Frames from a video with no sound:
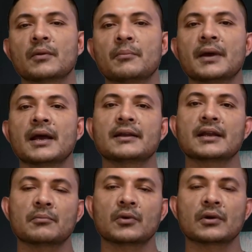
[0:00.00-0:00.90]
a
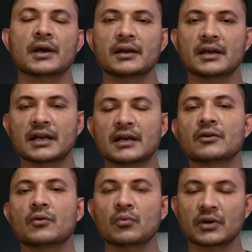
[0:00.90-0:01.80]
PXE boot and connect
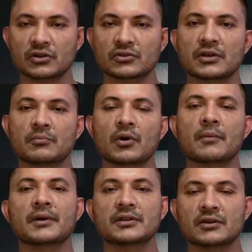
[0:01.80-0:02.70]
to a Windows
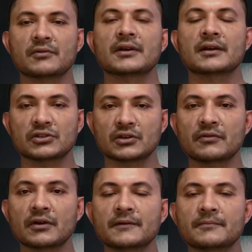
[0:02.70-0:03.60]
Deployment Services
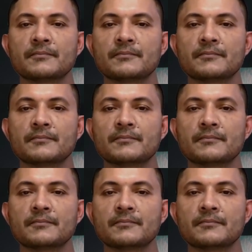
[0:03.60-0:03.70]
server.